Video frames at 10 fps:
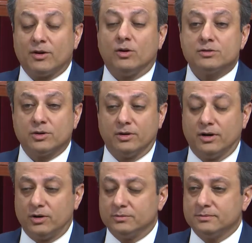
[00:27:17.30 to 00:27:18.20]
then also
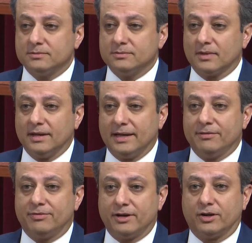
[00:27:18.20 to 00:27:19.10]
know
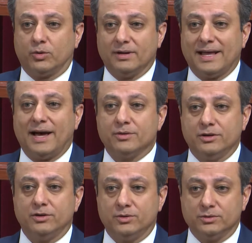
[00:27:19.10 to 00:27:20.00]
if they're going to allow
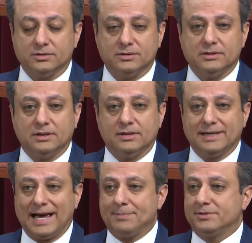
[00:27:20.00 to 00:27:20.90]
you
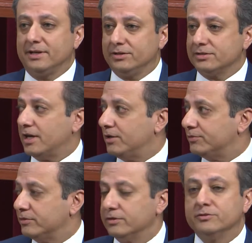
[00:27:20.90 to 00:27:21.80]
to absent yourself
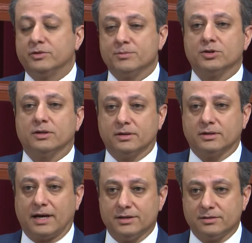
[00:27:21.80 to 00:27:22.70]
from certain
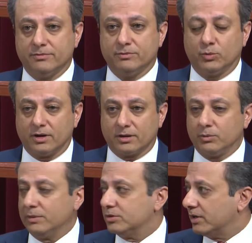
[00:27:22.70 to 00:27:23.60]
kinds of work.
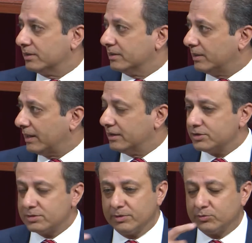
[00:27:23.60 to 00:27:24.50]
We were talking at
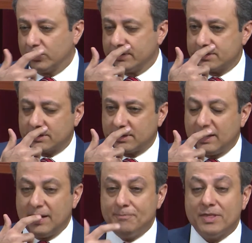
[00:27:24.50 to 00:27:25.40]
lunch yeah. before this.
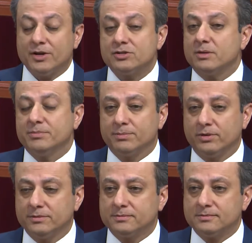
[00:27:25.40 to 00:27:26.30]
There are some
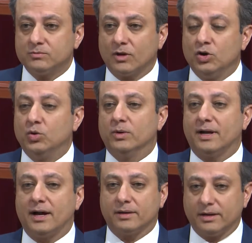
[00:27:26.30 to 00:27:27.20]
people who will
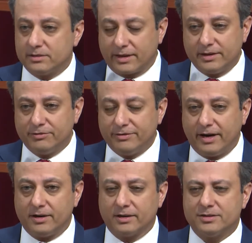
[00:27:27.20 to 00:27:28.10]
not, and it's, I think,
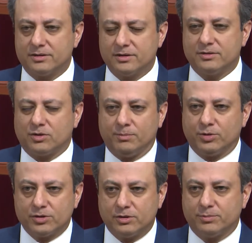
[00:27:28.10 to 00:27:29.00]
fair, because it's, it's all
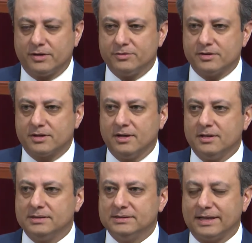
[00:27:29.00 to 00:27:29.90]
personal preference,
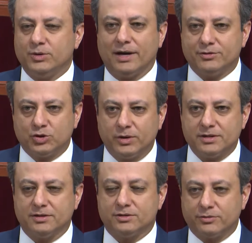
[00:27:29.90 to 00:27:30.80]
and you have
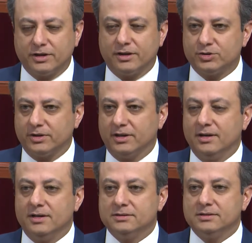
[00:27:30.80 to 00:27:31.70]
choice. It's a free country.
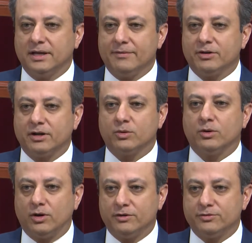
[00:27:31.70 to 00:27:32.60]
If you're going to go
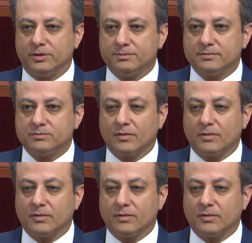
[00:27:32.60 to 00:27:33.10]
to a law firm,